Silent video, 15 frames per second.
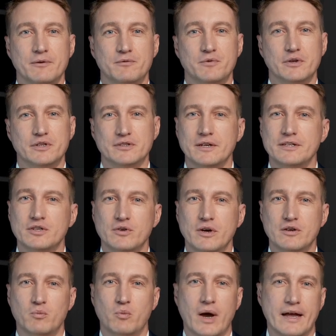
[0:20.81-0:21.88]
First, let's
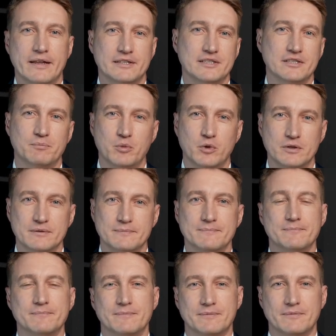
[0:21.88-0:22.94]
address why this is important.
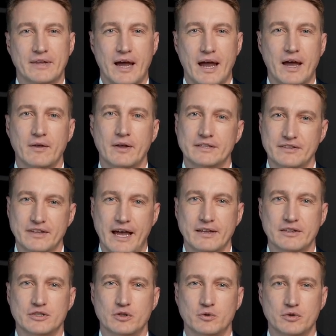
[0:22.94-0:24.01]
The IRS
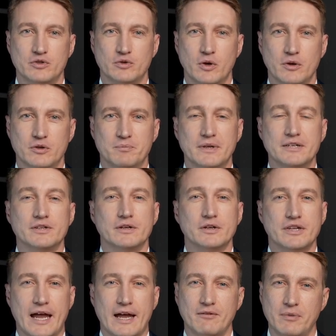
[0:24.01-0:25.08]
taxes your withdrawals based on your
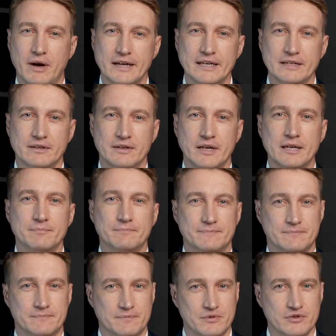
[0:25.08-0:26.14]
tax bracket at the time.
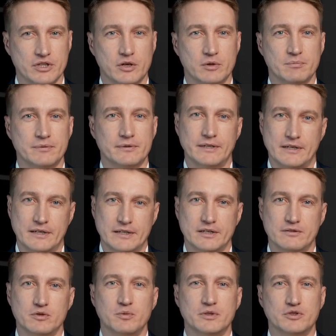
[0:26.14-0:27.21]
So,
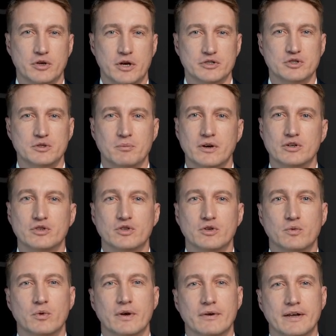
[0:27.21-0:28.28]
if you withdraw too much too
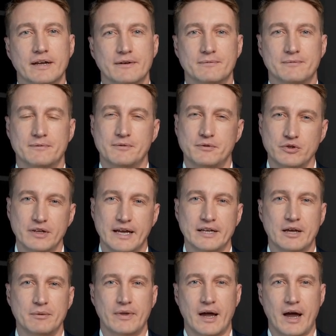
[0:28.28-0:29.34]
quickly, you could end
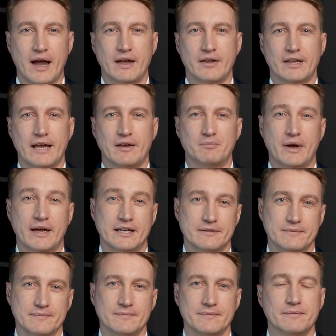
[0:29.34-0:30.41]
up in a higher tax bracket.
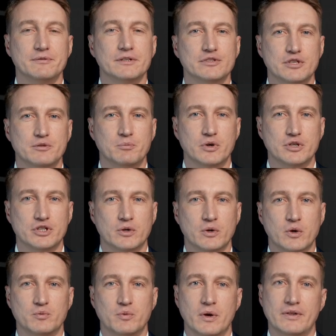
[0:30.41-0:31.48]
This could push your
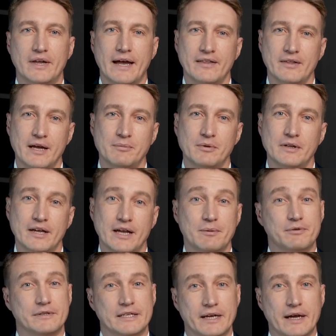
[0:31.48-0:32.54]
overall tax liability up,
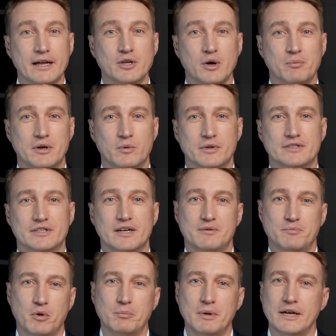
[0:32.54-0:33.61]
and nobody wants to give
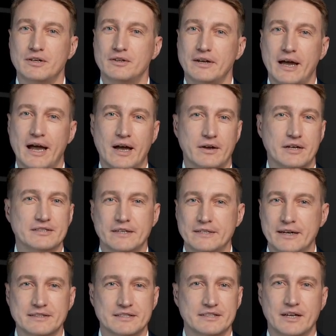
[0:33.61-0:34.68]
more money to the IRS than
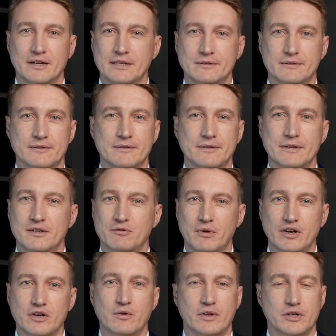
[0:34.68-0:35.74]
necessary,
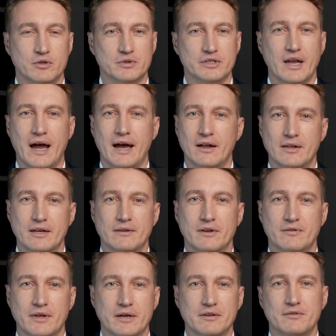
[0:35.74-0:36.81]
especially when you're retired and
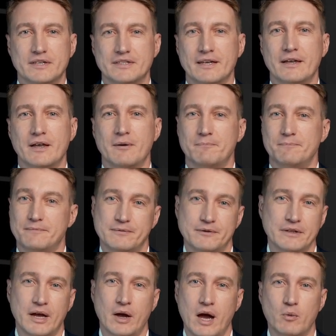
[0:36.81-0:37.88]
living on a fixed income.
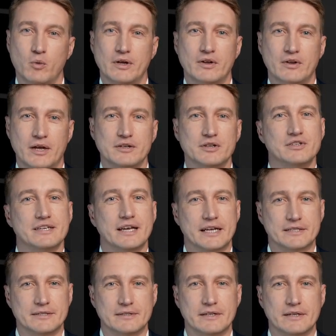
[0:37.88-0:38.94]
Now, I want you to
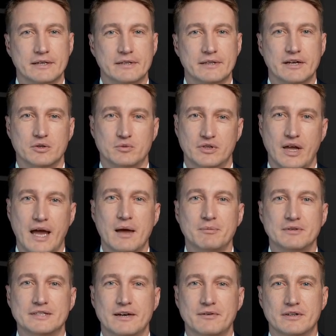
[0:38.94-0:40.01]
understand that your
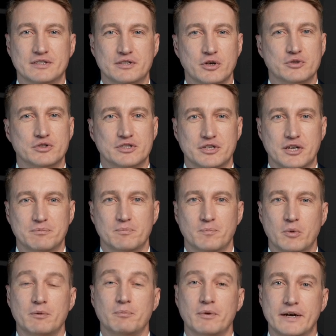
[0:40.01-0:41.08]
retirement savings don't just come from
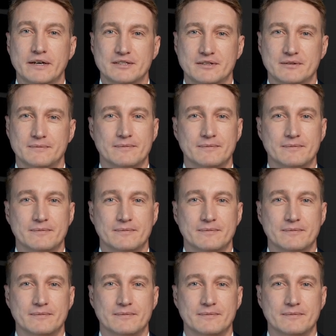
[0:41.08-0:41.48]
one place.